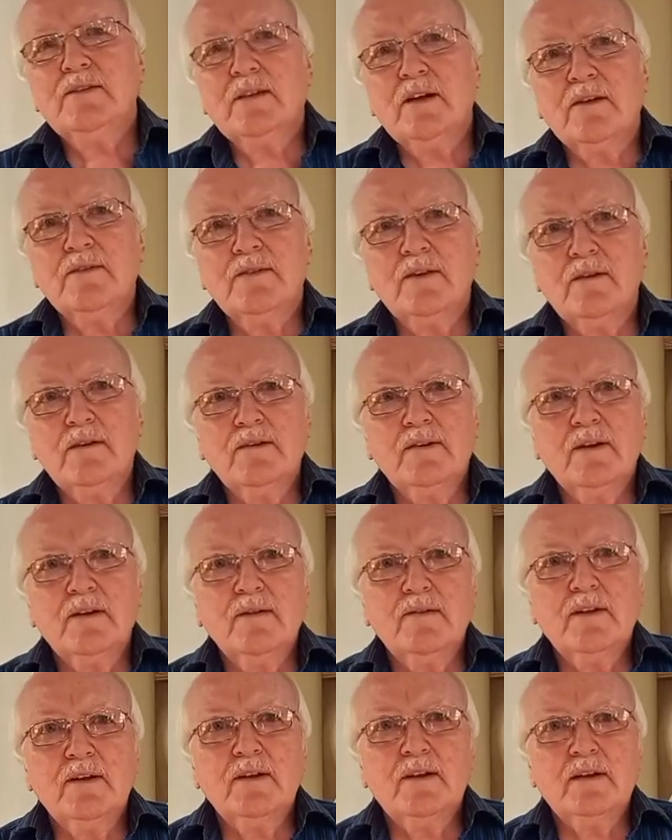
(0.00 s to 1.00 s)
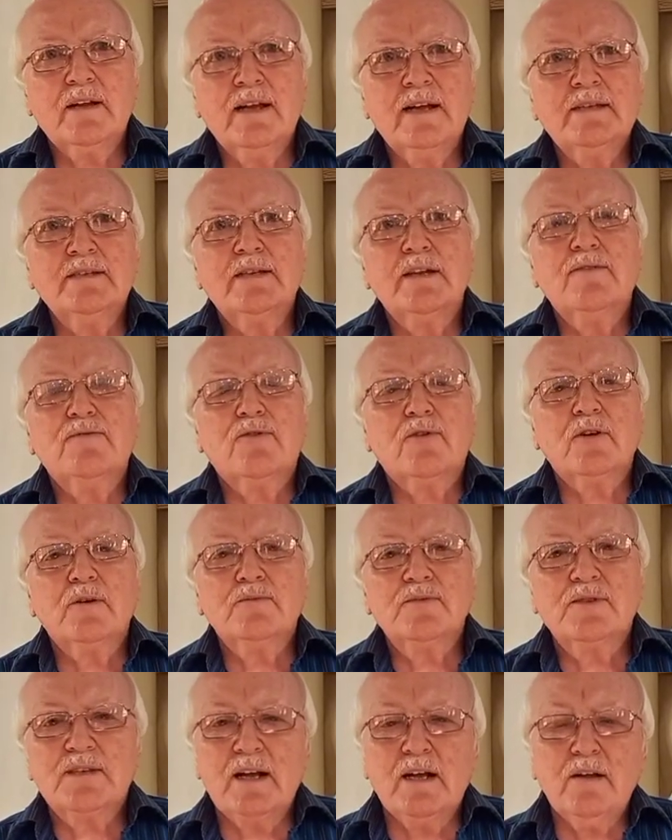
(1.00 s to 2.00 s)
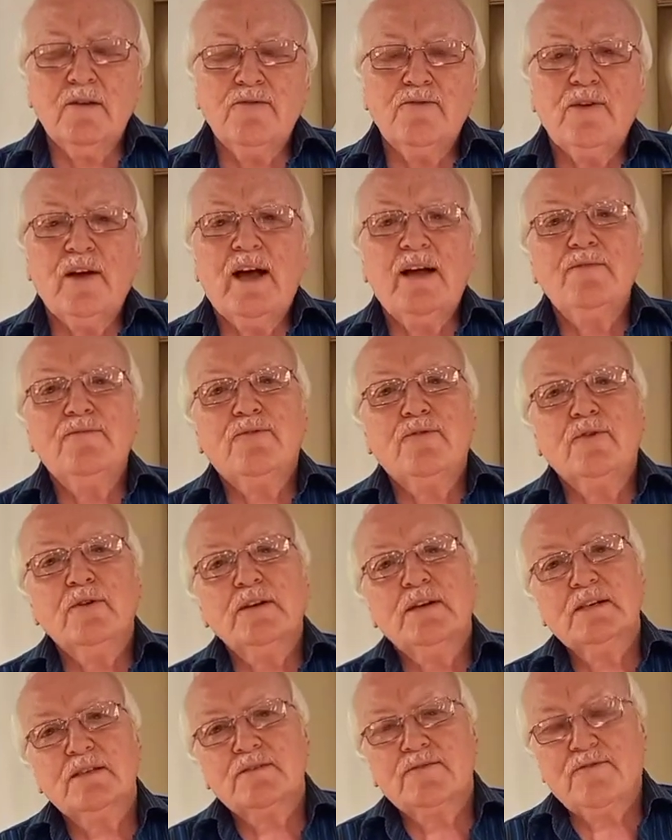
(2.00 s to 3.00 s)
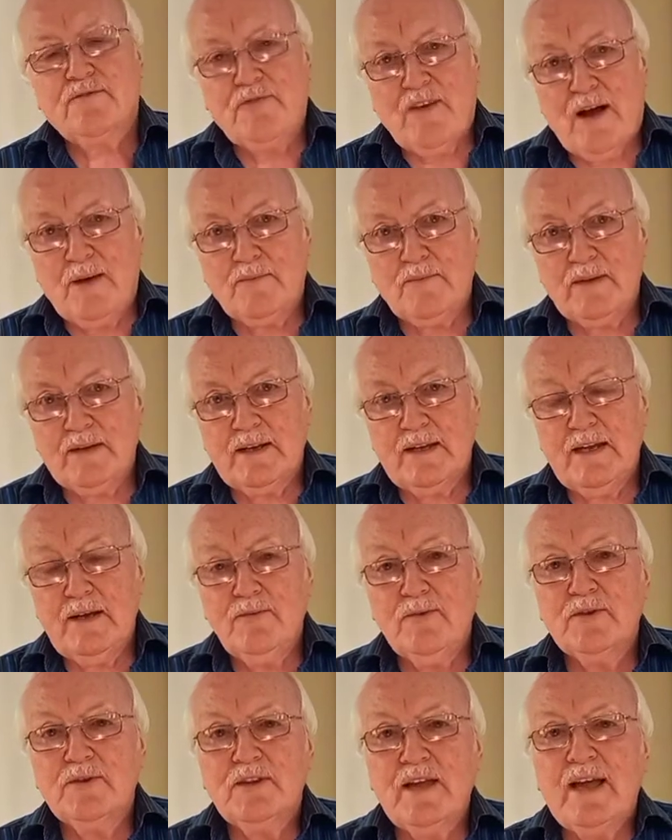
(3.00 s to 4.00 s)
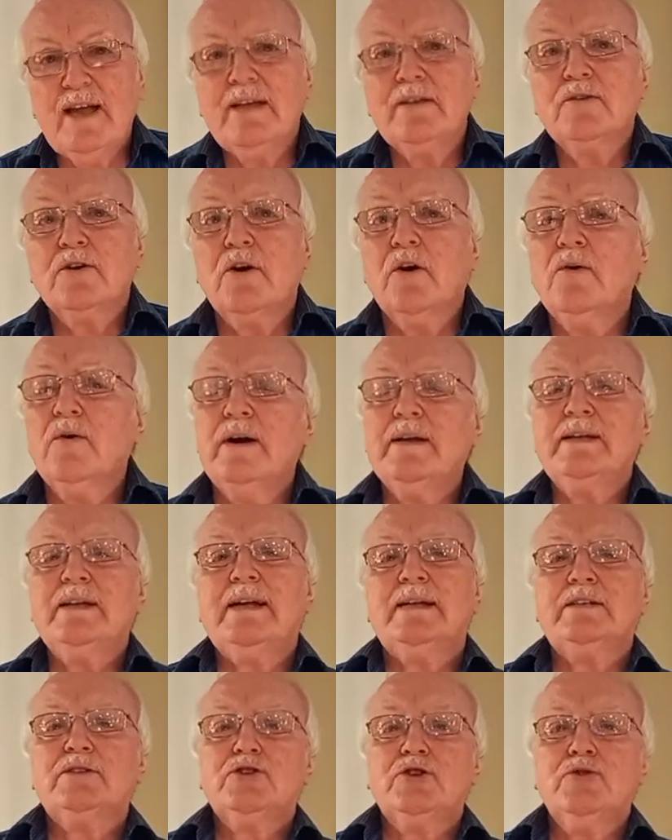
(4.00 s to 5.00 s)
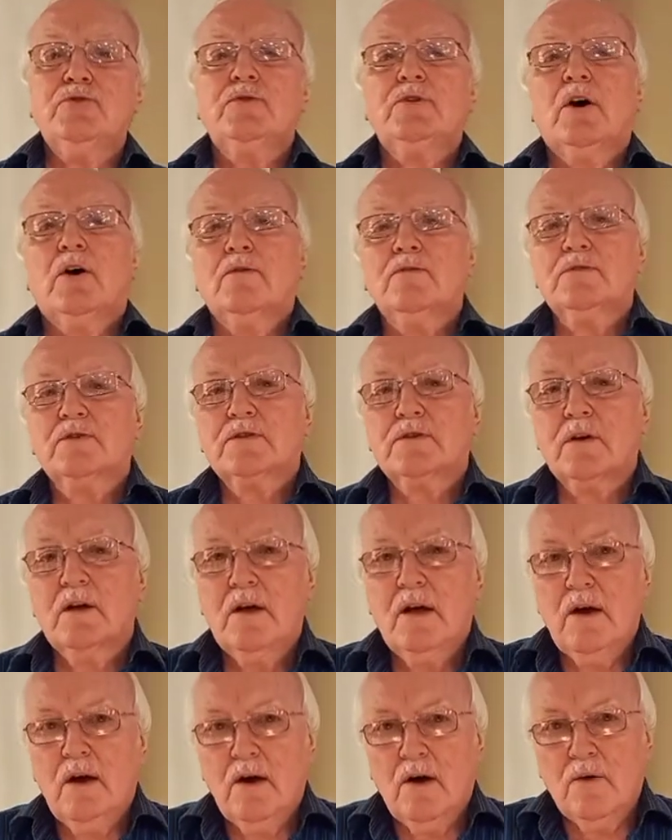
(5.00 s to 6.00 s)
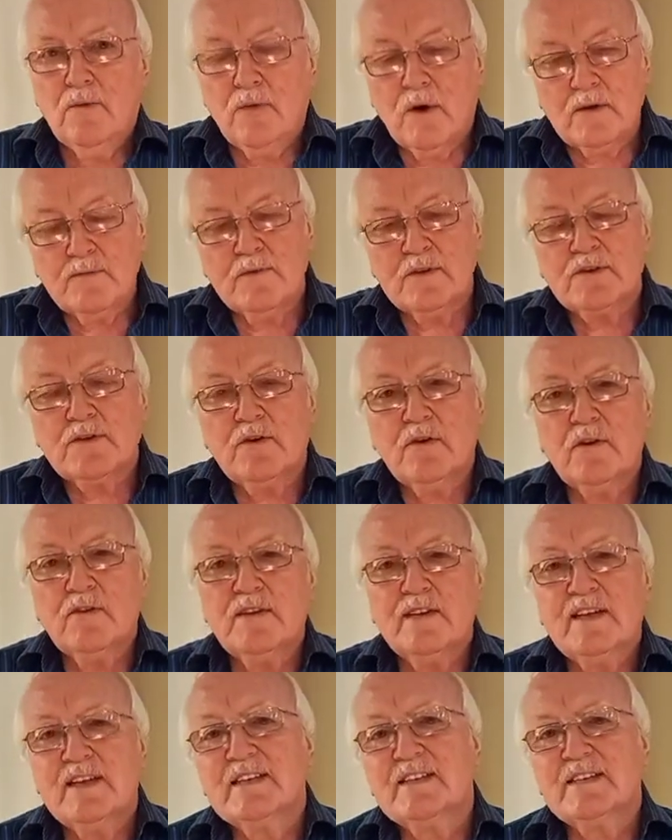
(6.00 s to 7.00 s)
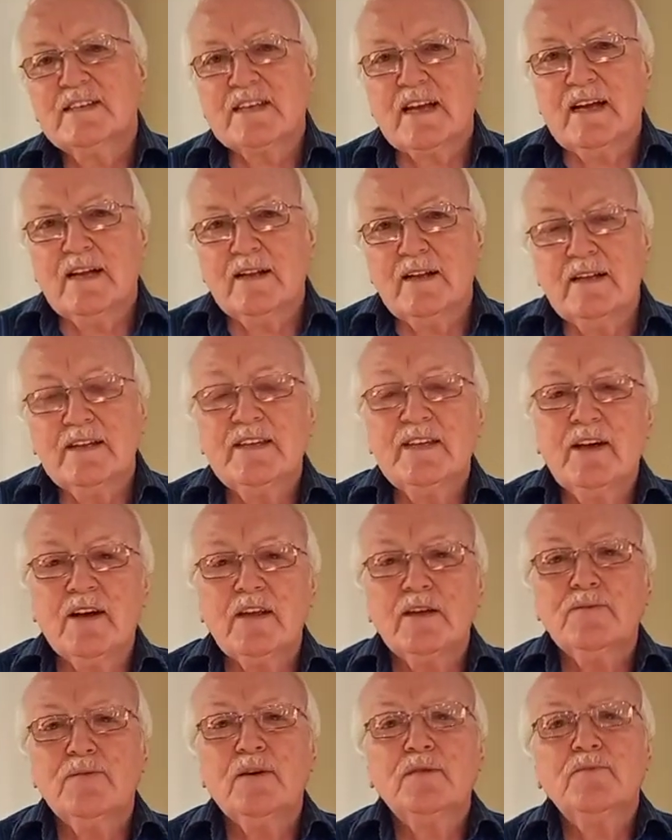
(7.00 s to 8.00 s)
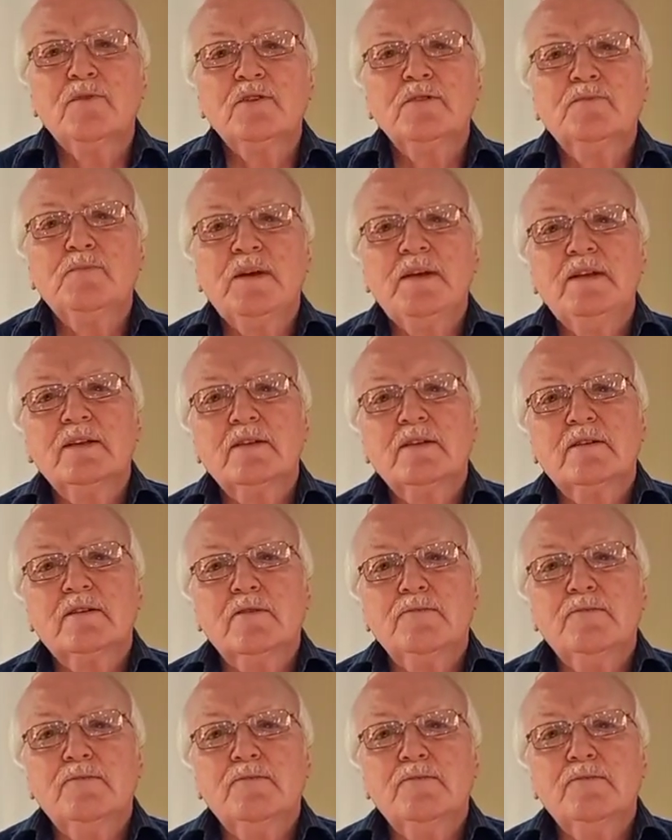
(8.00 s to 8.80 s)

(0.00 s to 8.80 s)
done the, the, the, cleansing for himself and for his family, he would then go and get two goats. One was called the Azel, and the other one was be the, to